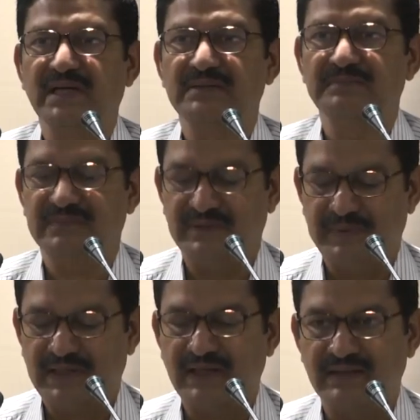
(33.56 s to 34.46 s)
because
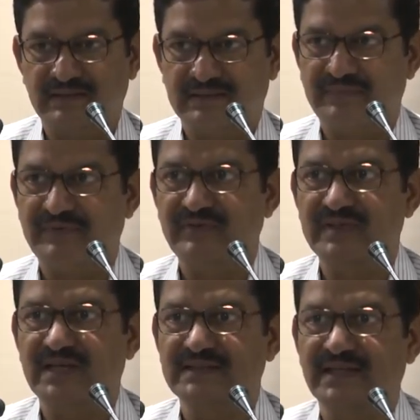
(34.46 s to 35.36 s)
depending, someone
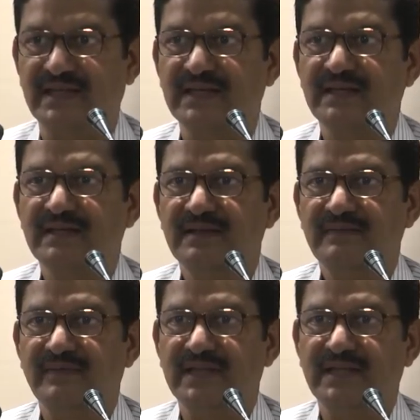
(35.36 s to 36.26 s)
was asking
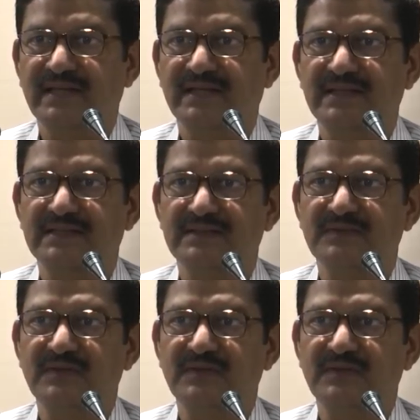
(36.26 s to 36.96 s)
whether uh, this is